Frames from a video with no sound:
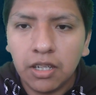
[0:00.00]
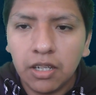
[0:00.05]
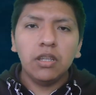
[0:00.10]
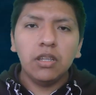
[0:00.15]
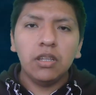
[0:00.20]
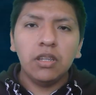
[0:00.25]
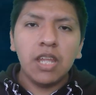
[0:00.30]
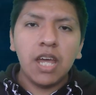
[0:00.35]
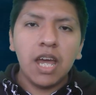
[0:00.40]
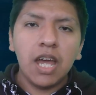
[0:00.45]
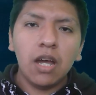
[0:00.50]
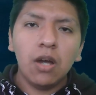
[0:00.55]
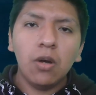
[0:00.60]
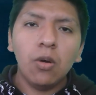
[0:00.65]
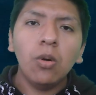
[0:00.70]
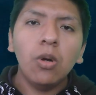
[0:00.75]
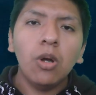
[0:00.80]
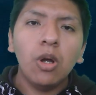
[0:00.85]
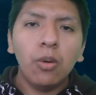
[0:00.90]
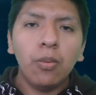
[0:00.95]

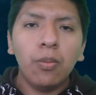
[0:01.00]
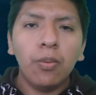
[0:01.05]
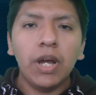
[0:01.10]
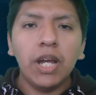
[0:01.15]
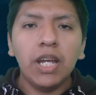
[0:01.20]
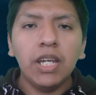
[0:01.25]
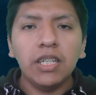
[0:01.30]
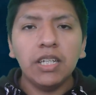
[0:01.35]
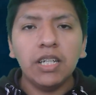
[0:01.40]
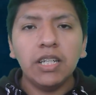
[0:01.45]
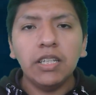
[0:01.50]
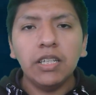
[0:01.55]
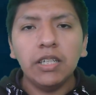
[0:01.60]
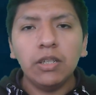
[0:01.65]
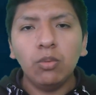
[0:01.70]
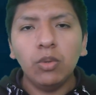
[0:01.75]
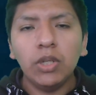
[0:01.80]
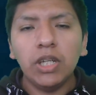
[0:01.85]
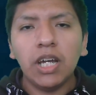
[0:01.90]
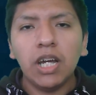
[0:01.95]
Now, finally,
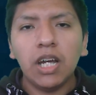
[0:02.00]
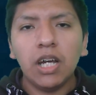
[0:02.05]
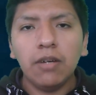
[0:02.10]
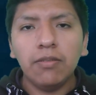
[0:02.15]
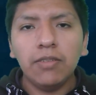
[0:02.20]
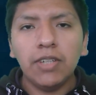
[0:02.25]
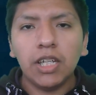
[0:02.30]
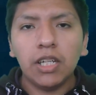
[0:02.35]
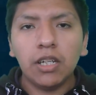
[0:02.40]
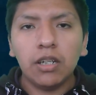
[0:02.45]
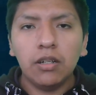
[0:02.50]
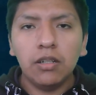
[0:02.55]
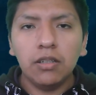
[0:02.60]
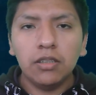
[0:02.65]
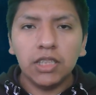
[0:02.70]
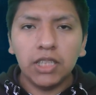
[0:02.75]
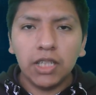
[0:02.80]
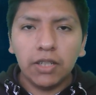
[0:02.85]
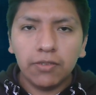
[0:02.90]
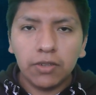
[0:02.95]
we have the
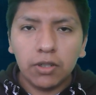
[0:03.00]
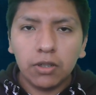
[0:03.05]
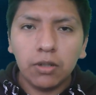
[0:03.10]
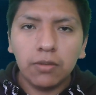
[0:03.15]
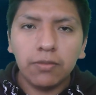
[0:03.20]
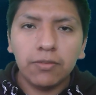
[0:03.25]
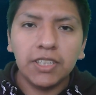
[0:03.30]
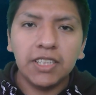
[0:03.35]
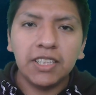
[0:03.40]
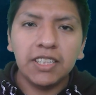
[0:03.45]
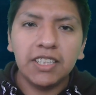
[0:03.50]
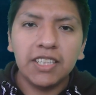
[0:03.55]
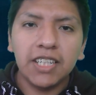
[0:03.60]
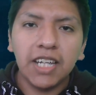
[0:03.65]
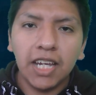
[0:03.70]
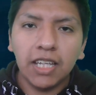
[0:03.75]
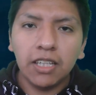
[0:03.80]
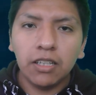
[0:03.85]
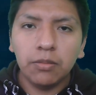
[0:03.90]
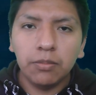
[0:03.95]
concept of
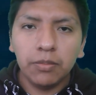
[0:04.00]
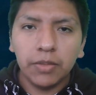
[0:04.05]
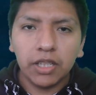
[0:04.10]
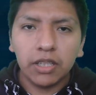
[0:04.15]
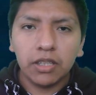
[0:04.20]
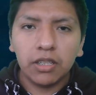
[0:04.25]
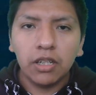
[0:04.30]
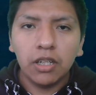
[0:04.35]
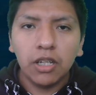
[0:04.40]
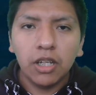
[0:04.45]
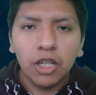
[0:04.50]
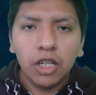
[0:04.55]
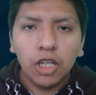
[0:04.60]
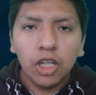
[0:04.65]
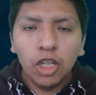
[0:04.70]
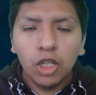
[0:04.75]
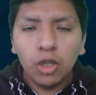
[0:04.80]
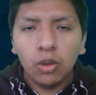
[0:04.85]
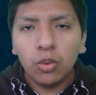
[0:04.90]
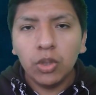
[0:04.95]
entitlement,
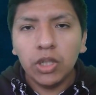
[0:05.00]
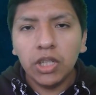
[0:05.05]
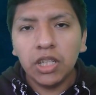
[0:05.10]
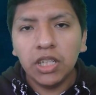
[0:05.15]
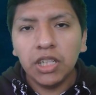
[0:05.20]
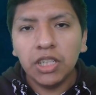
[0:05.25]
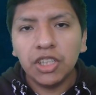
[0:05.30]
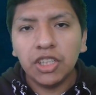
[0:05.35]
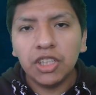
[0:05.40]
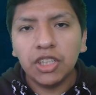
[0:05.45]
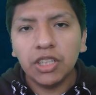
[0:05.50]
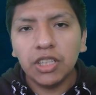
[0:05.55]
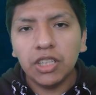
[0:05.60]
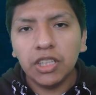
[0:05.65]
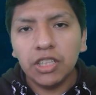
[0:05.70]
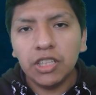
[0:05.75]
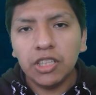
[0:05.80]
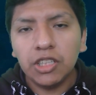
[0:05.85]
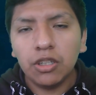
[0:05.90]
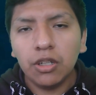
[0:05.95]
which
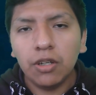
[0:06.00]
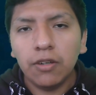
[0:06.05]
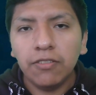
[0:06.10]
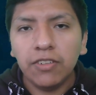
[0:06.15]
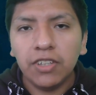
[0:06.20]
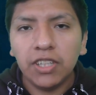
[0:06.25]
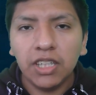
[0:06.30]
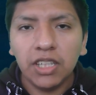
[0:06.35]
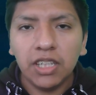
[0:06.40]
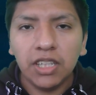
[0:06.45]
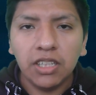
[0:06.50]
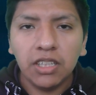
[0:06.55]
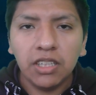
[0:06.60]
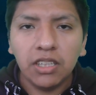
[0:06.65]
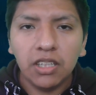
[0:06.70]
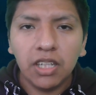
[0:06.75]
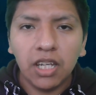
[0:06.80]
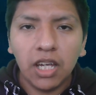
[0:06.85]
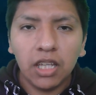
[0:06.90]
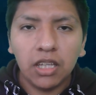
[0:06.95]
is something
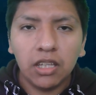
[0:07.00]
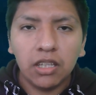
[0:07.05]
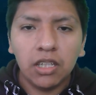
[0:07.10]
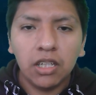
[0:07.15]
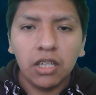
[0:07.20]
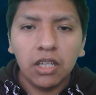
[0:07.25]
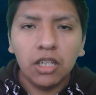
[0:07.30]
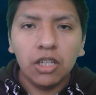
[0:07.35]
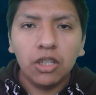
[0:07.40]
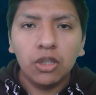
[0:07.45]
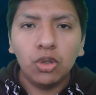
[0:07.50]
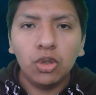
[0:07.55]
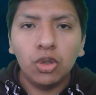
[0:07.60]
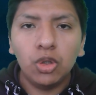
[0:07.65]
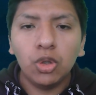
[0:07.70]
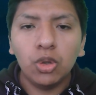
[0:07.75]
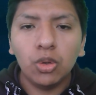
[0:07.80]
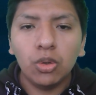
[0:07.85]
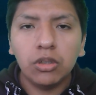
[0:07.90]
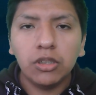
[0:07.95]
that
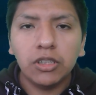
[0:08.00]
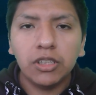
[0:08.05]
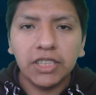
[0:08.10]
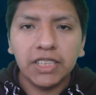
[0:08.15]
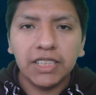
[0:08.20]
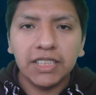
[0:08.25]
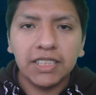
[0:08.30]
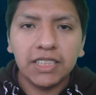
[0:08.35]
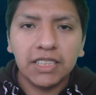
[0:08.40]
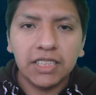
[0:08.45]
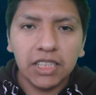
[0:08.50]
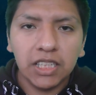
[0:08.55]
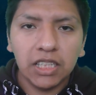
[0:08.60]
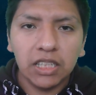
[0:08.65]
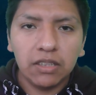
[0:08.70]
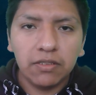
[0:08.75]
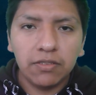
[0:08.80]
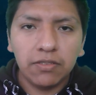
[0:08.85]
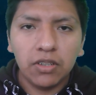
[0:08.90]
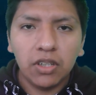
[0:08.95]
you
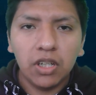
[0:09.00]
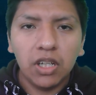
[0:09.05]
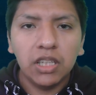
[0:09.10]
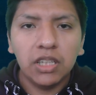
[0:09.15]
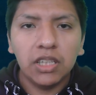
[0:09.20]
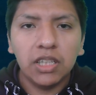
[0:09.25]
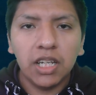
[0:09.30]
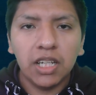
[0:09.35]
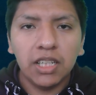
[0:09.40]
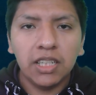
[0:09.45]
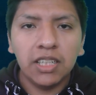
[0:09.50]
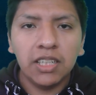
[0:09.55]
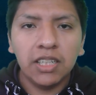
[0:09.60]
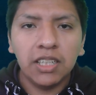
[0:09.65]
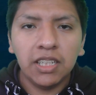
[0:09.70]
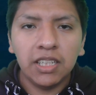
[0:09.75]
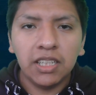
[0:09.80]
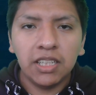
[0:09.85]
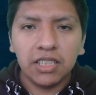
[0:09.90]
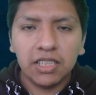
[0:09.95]
receive, that it
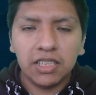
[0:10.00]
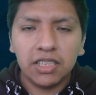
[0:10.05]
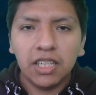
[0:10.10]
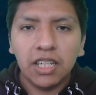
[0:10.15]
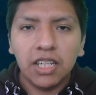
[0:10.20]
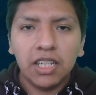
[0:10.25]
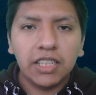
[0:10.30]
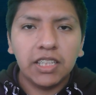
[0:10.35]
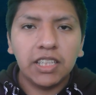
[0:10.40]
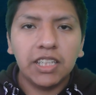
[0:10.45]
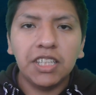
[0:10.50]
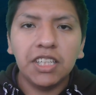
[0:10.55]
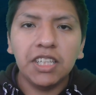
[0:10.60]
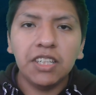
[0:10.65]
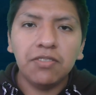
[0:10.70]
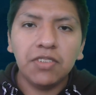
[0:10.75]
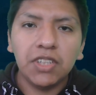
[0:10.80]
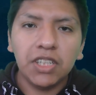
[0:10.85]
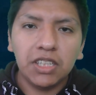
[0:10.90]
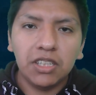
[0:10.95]
is
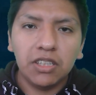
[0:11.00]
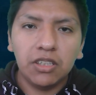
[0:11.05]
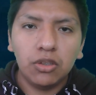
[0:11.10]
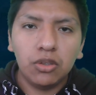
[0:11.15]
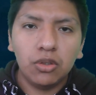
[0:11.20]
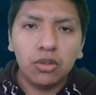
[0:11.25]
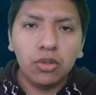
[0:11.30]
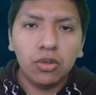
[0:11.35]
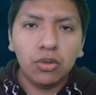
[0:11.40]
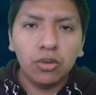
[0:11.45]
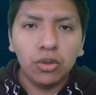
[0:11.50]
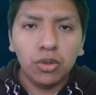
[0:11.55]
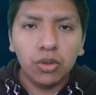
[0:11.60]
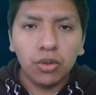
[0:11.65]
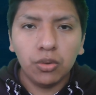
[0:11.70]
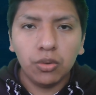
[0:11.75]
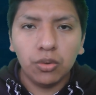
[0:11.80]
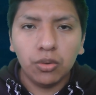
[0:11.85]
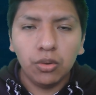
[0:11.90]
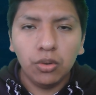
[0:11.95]
given to
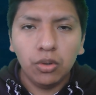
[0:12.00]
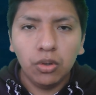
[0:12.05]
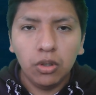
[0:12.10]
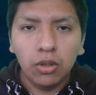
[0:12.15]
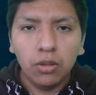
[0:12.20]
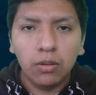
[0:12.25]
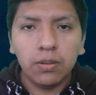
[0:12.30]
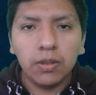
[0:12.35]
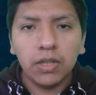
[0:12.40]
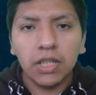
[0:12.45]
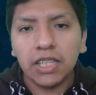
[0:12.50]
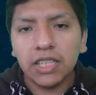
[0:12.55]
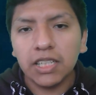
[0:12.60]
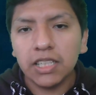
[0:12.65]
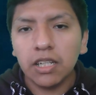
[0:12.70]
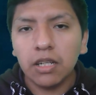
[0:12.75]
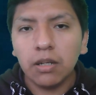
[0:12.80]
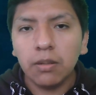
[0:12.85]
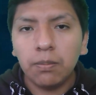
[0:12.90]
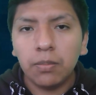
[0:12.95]
you. For
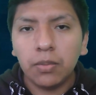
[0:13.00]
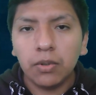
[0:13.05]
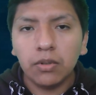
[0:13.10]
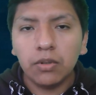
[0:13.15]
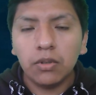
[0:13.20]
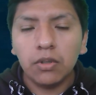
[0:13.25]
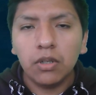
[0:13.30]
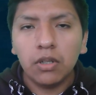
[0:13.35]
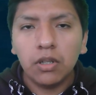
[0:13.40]
example,